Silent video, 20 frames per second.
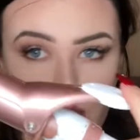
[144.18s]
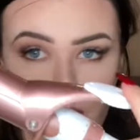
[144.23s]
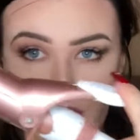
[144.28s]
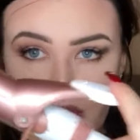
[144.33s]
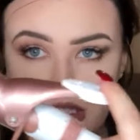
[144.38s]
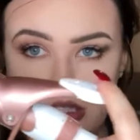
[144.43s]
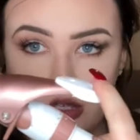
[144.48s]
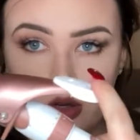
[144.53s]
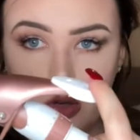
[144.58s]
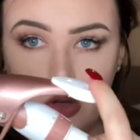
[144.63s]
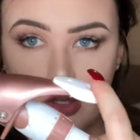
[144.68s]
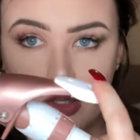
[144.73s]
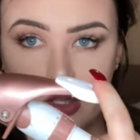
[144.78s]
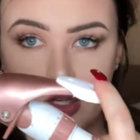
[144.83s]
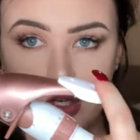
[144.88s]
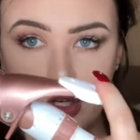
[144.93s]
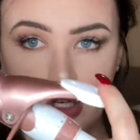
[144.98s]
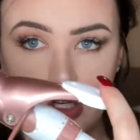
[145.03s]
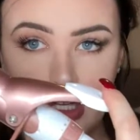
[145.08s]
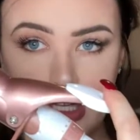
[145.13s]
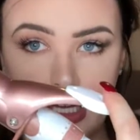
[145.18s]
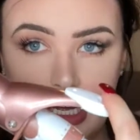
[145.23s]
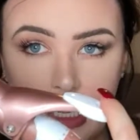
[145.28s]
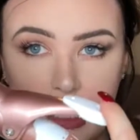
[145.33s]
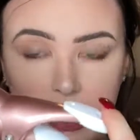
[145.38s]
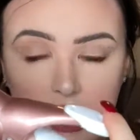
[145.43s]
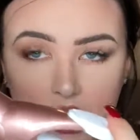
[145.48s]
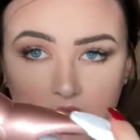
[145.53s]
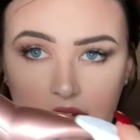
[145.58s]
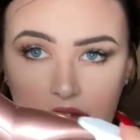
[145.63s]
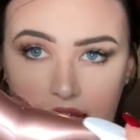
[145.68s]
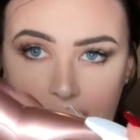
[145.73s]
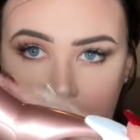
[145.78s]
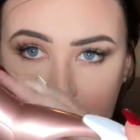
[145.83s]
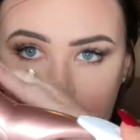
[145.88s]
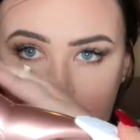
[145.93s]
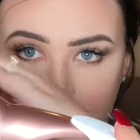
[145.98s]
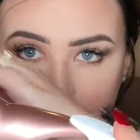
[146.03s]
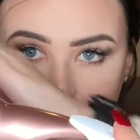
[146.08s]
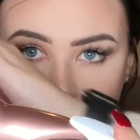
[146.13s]
want to hold the curling iron
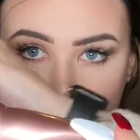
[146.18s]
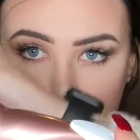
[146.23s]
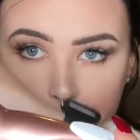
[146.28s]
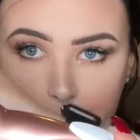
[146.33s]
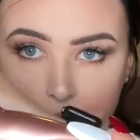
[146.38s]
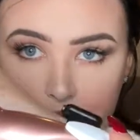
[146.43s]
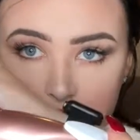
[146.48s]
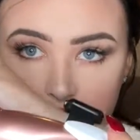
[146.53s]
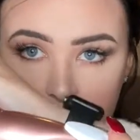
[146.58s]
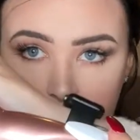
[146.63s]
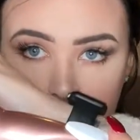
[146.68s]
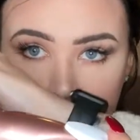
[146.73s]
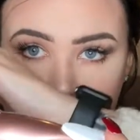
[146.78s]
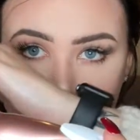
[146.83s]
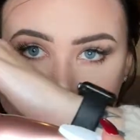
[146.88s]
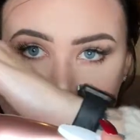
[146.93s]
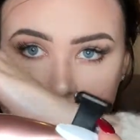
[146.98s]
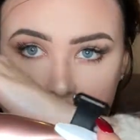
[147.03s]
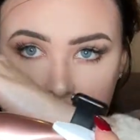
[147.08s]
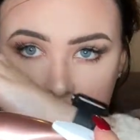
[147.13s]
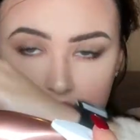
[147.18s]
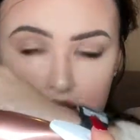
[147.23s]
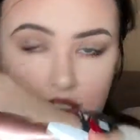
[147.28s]
at an upwards angle like